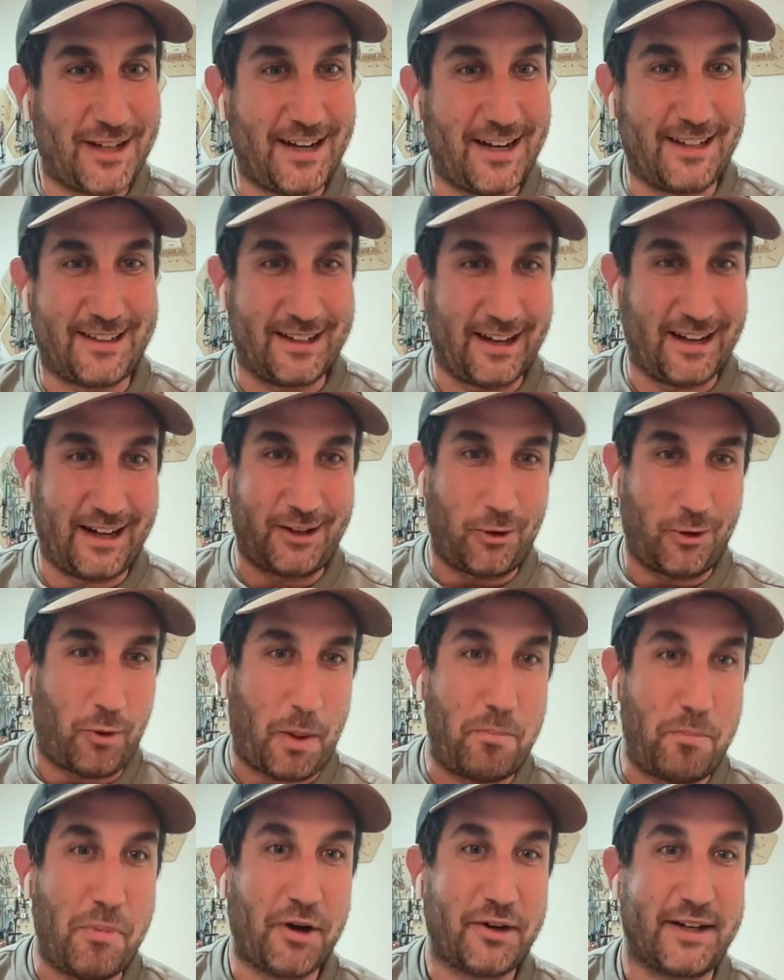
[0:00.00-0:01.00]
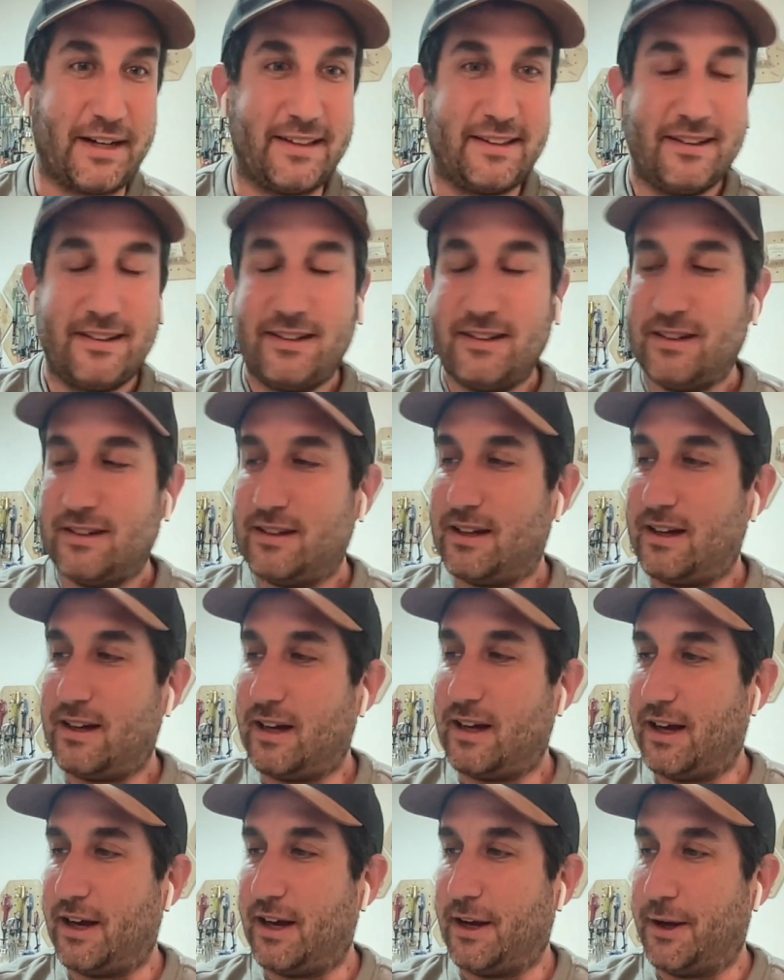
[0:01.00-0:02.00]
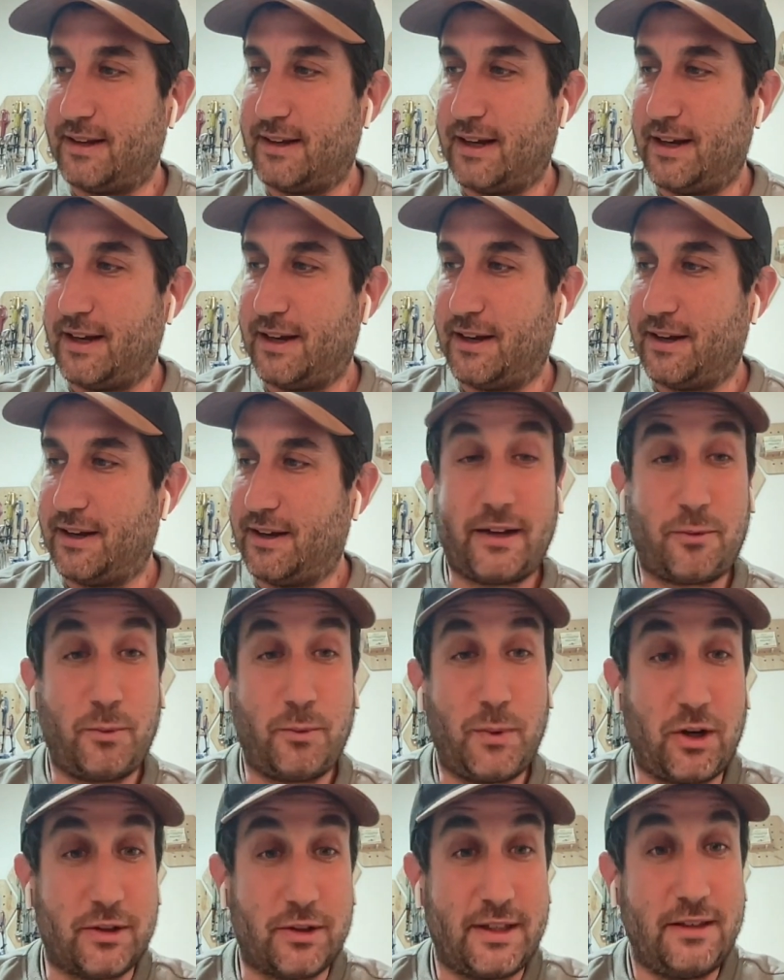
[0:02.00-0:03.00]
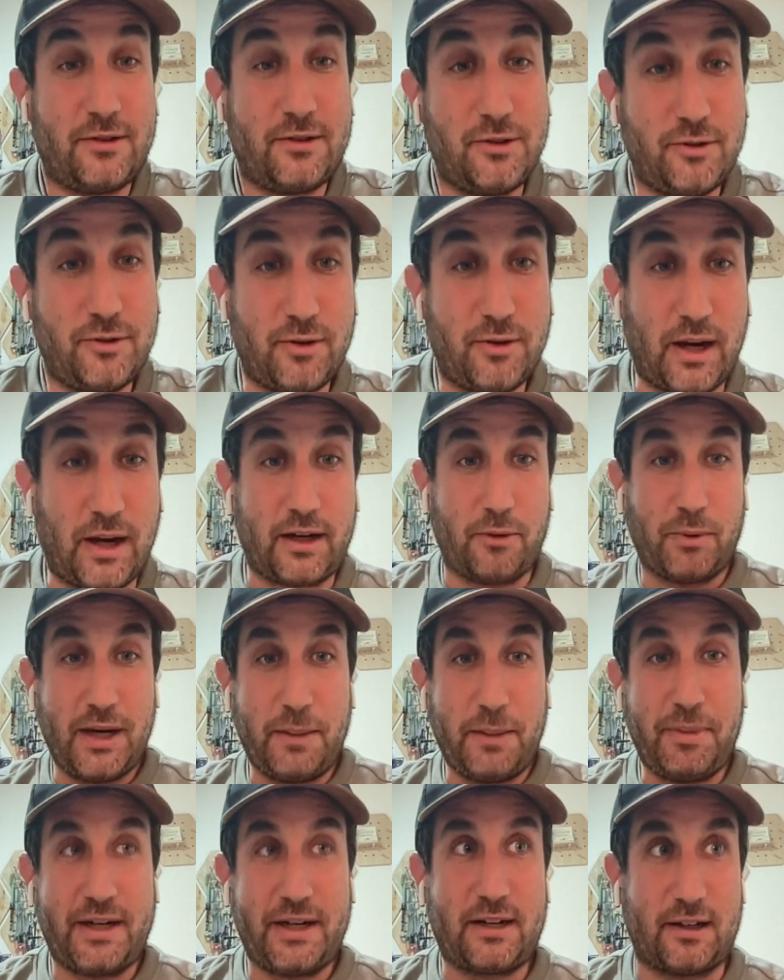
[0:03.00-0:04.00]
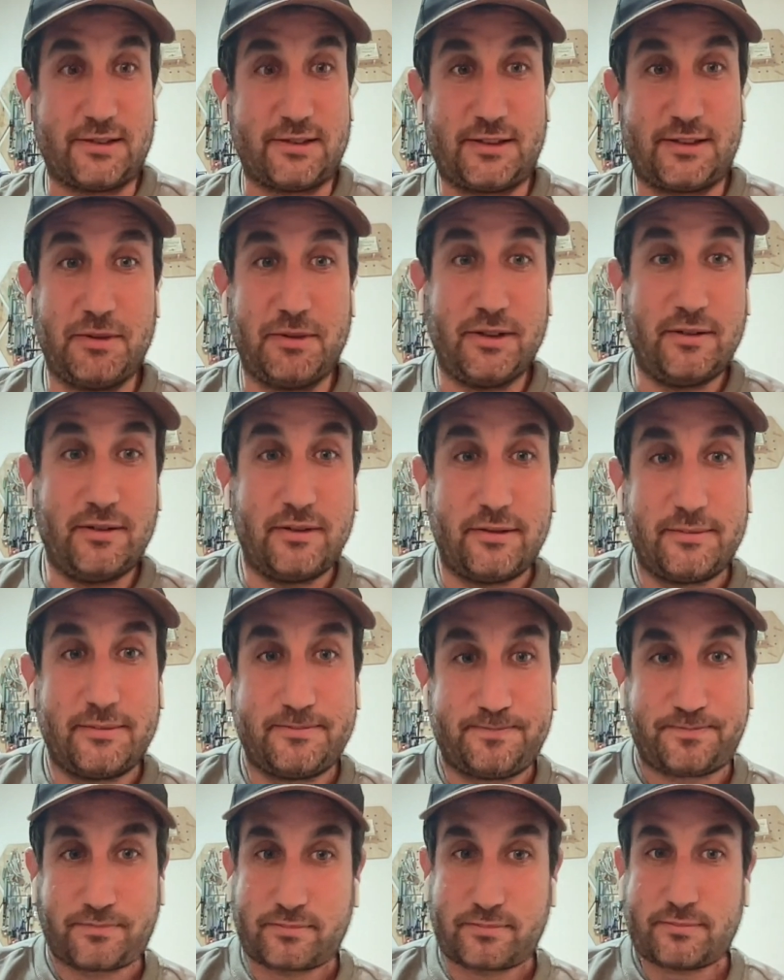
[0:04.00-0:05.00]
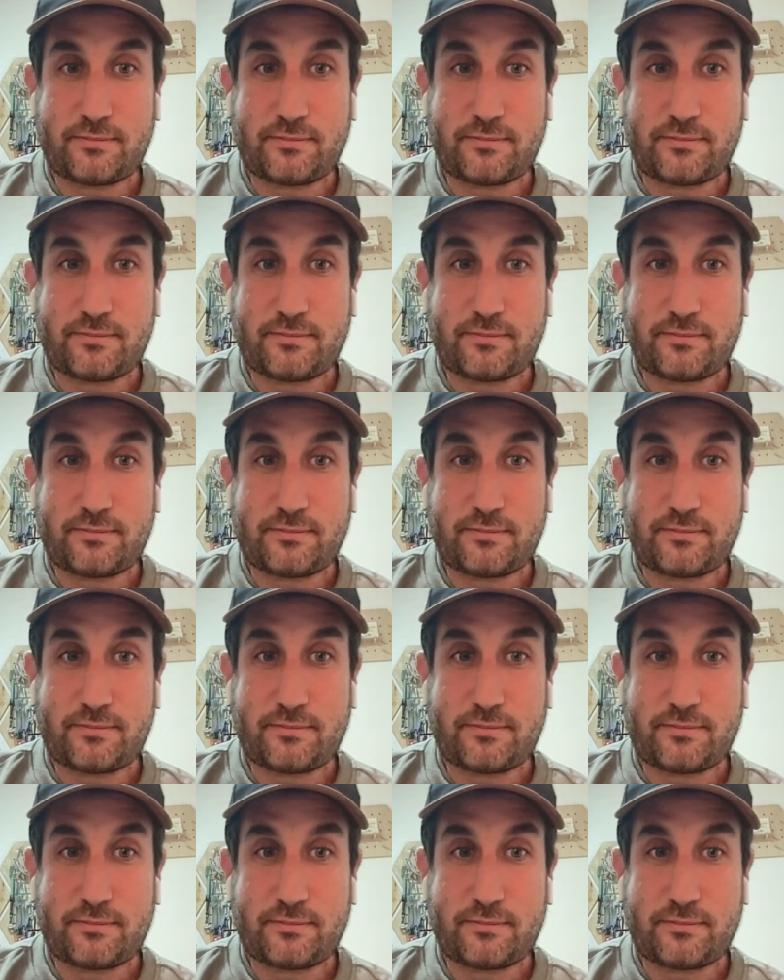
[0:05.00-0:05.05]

go and sell it and like go up market. And we got into like a really big customer,